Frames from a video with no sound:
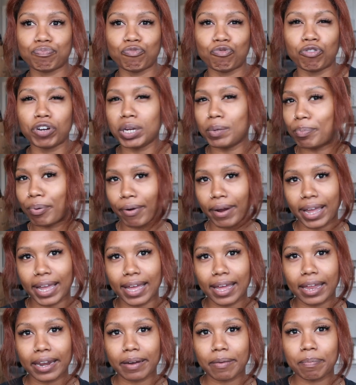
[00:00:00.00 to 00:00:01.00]

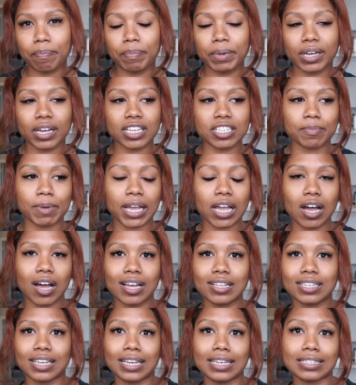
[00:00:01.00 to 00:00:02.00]
rebrand, because my
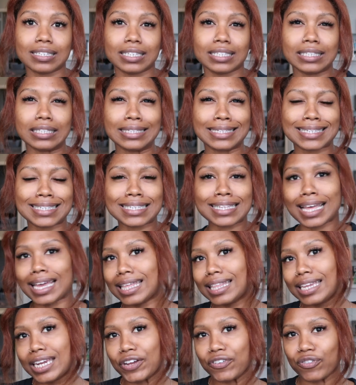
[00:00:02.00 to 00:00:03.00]
content is
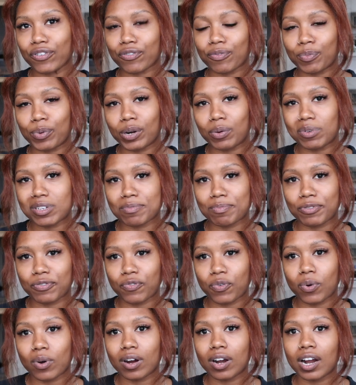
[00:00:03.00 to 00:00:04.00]
slightly different from what it was
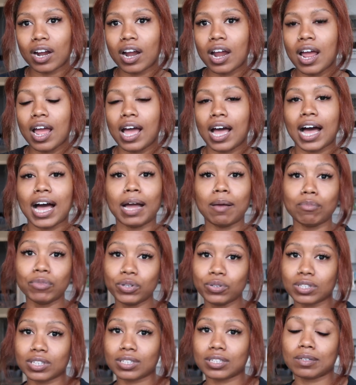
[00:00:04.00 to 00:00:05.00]
before, I'm
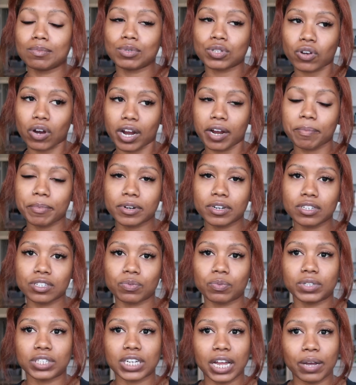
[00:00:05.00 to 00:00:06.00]
losing
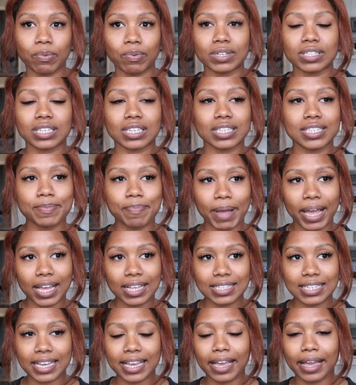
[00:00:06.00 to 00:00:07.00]
subscribers, which I was
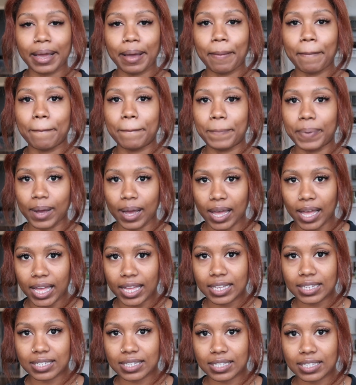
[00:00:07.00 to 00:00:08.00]
expecting.
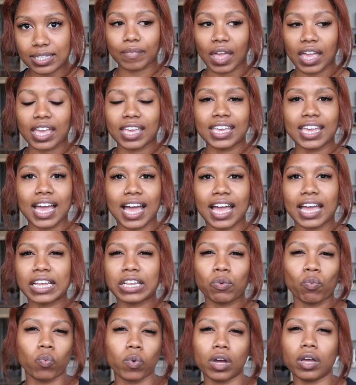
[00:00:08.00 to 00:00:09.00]
But
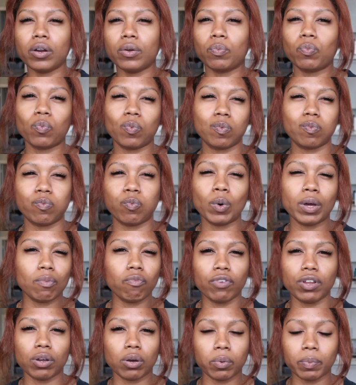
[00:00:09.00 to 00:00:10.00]
yeah,
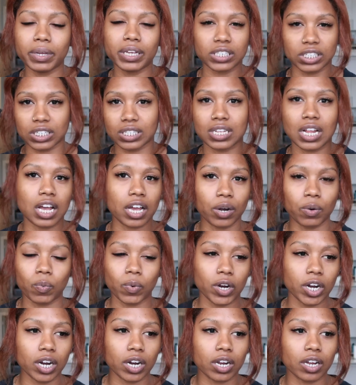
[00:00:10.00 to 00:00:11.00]
one video a week is just not gonna
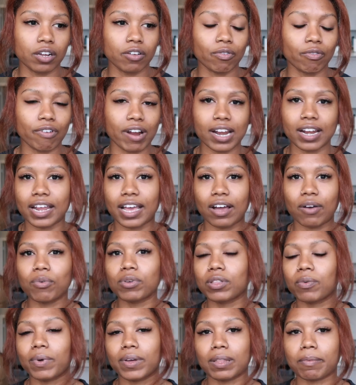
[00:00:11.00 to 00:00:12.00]
work right now
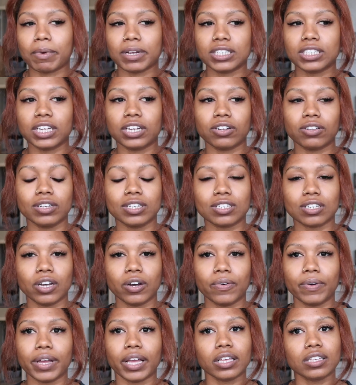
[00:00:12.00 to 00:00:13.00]
with the way that my channel is
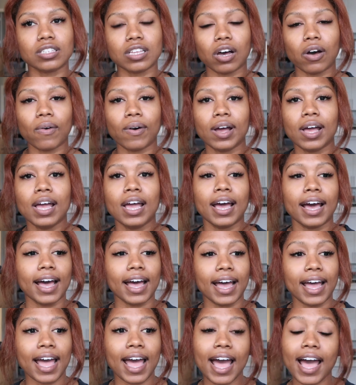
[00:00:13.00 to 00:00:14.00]
going. So
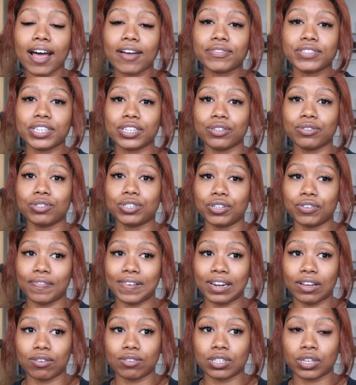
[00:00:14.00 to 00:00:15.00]
I have to do 2
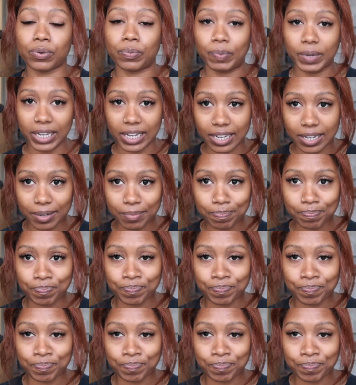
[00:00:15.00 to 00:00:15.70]
videos a week,